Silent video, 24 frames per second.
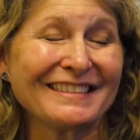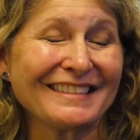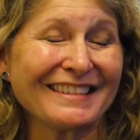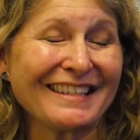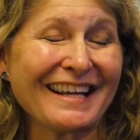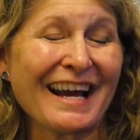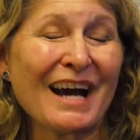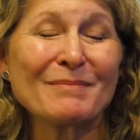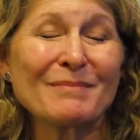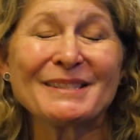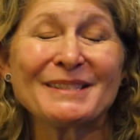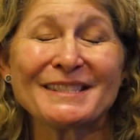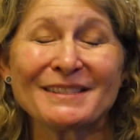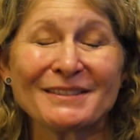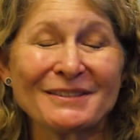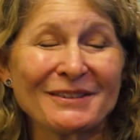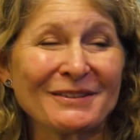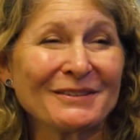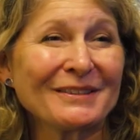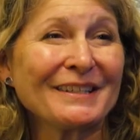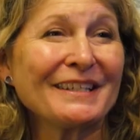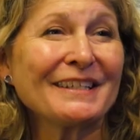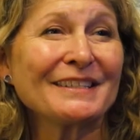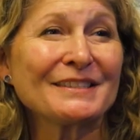It,
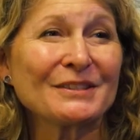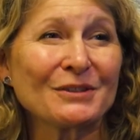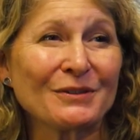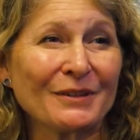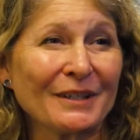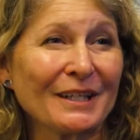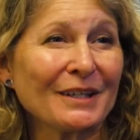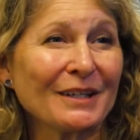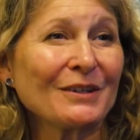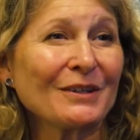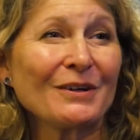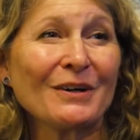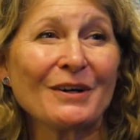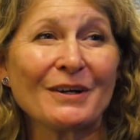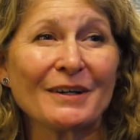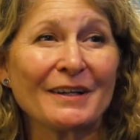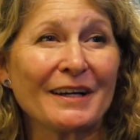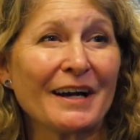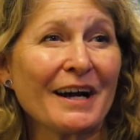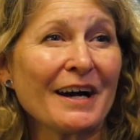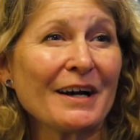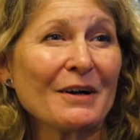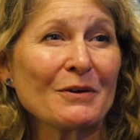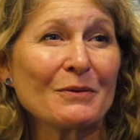absolutely, it's critical.
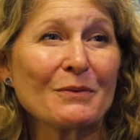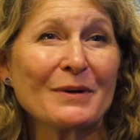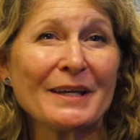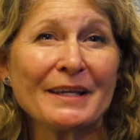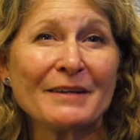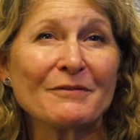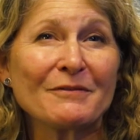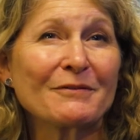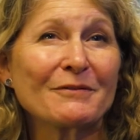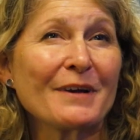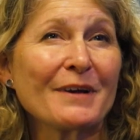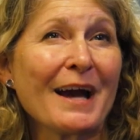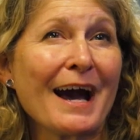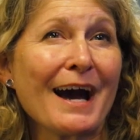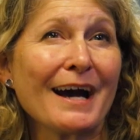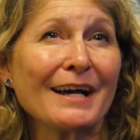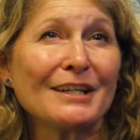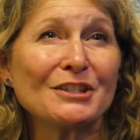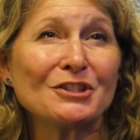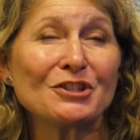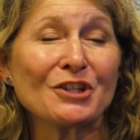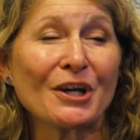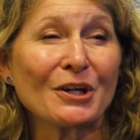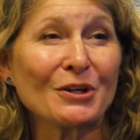Uh, we've
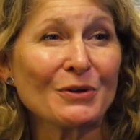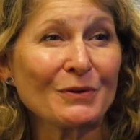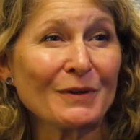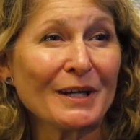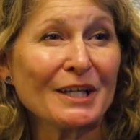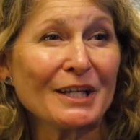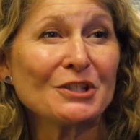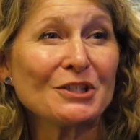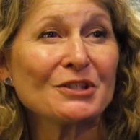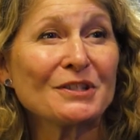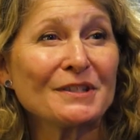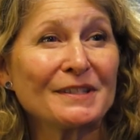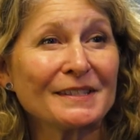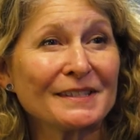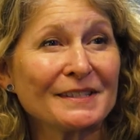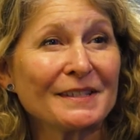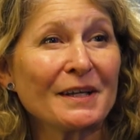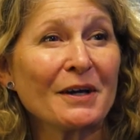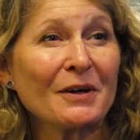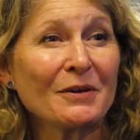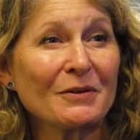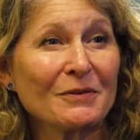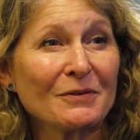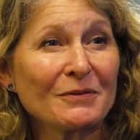had generations
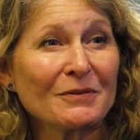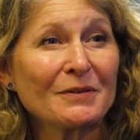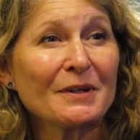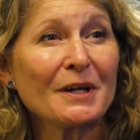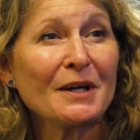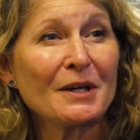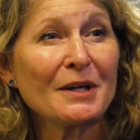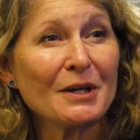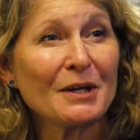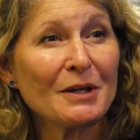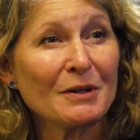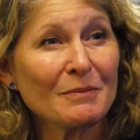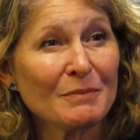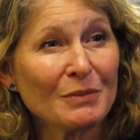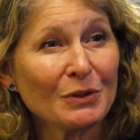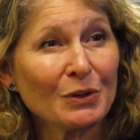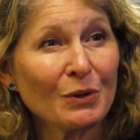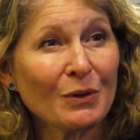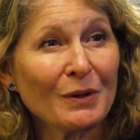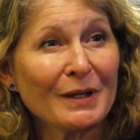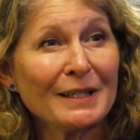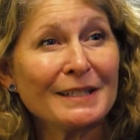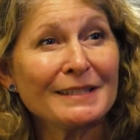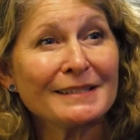of
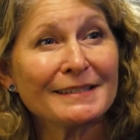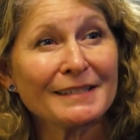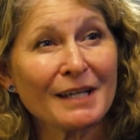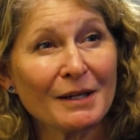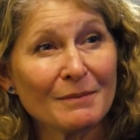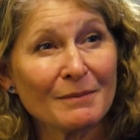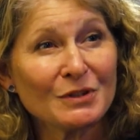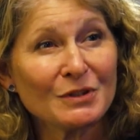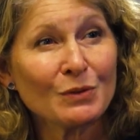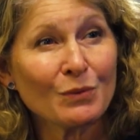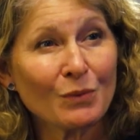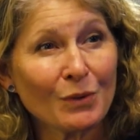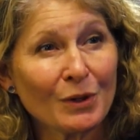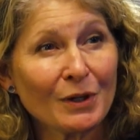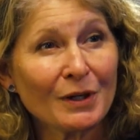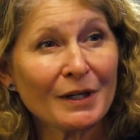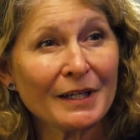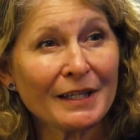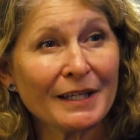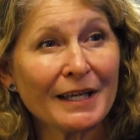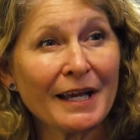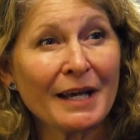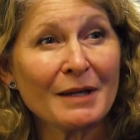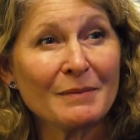employees come to
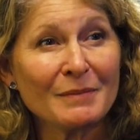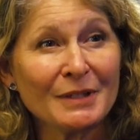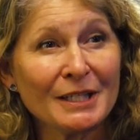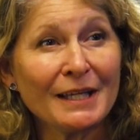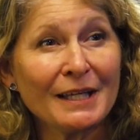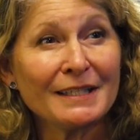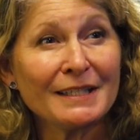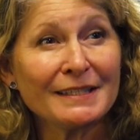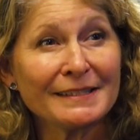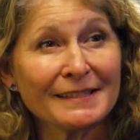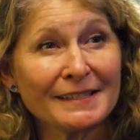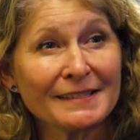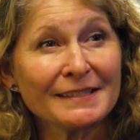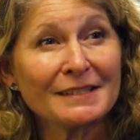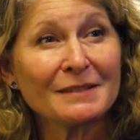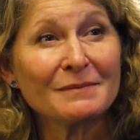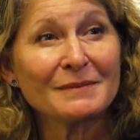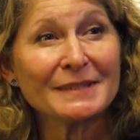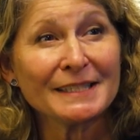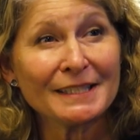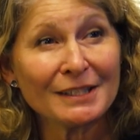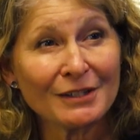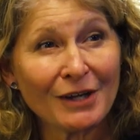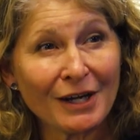work at B A E
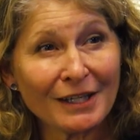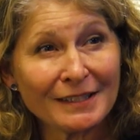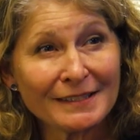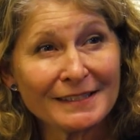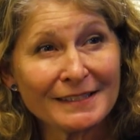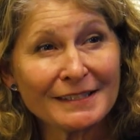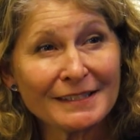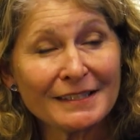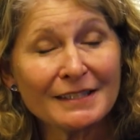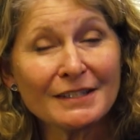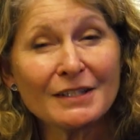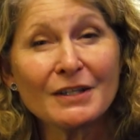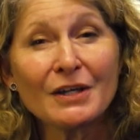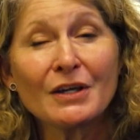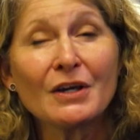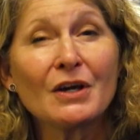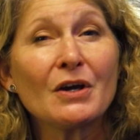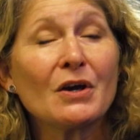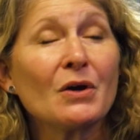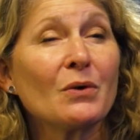Systems in Austin.